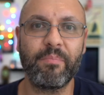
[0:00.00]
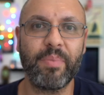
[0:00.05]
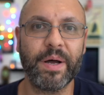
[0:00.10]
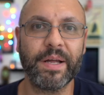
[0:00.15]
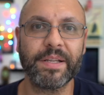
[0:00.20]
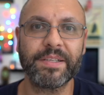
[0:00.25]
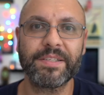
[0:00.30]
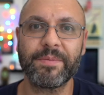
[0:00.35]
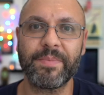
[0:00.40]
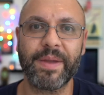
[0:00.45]

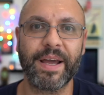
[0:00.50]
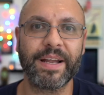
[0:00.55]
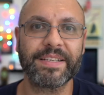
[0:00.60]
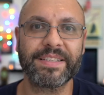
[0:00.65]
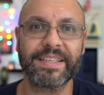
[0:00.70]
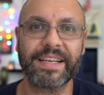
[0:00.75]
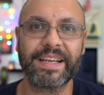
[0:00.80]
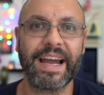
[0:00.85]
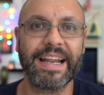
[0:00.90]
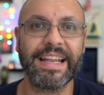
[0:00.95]
but to be
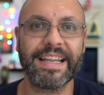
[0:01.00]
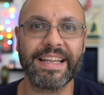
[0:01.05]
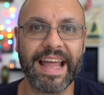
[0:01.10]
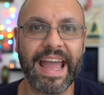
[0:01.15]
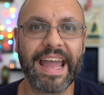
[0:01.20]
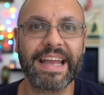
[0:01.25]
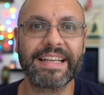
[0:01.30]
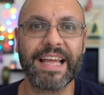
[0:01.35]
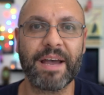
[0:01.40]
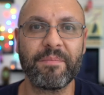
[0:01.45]
honest, it kind of
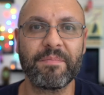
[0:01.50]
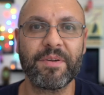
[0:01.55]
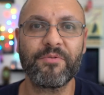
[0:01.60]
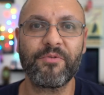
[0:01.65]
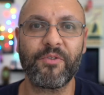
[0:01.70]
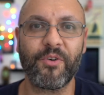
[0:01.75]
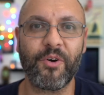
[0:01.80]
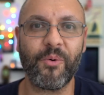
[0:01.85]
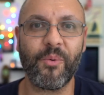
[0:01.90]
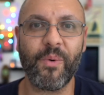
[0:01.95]
nagged at me
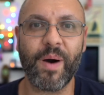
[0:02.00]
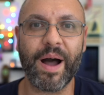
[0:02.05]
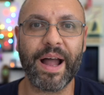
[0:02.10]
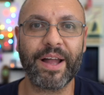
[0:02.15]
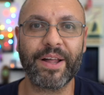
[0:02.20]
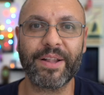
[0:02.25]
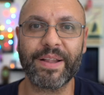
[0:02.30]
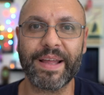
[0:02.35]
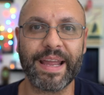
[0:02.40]
for a while,